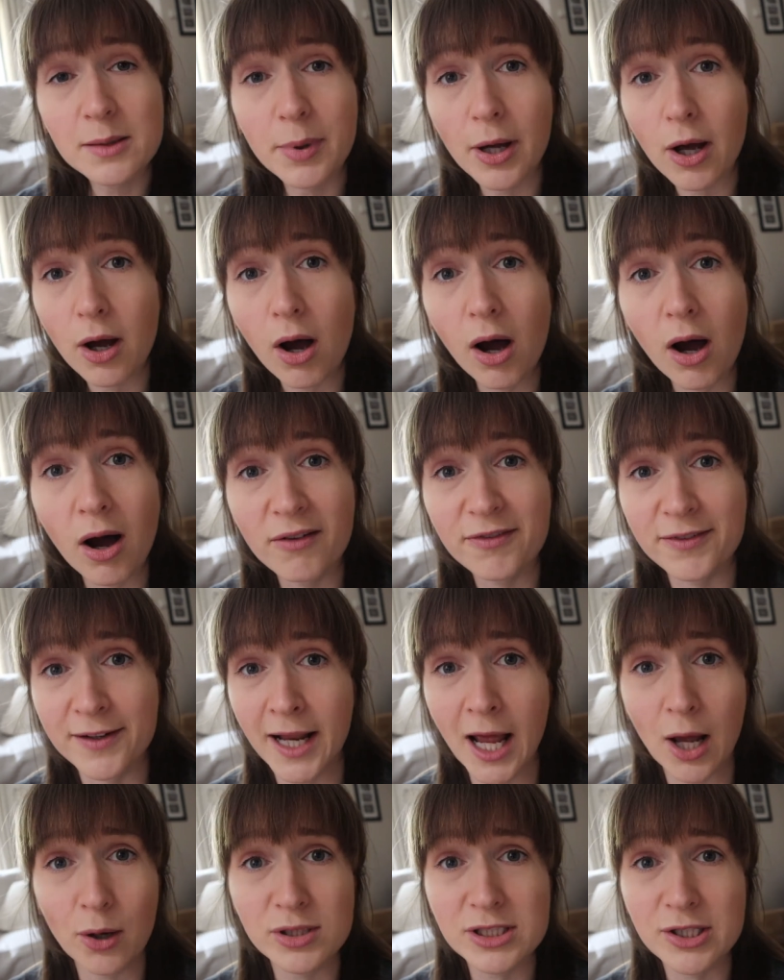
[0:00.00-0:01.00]
about half
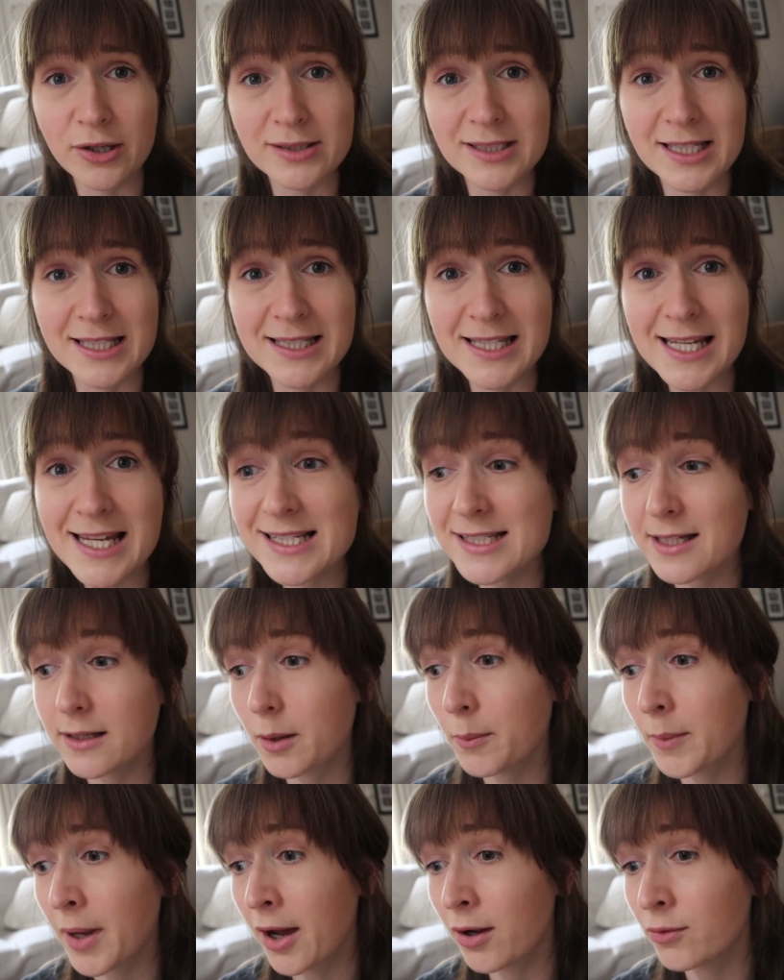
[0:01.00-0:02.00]
an hour, so it's a
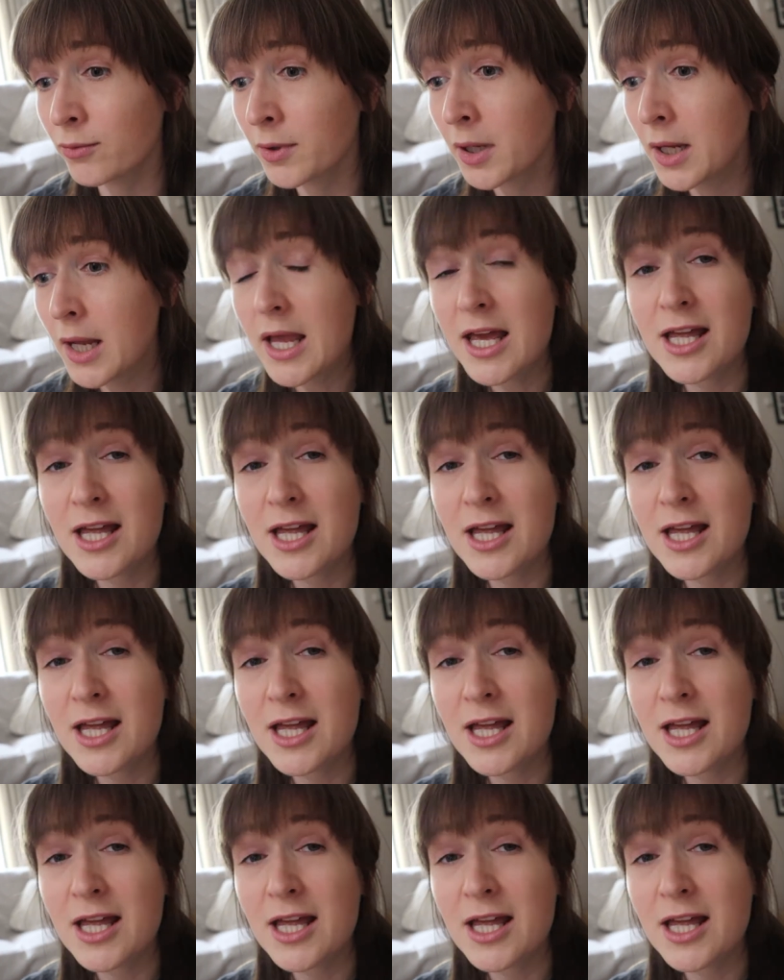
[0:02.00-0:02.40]
decent amount.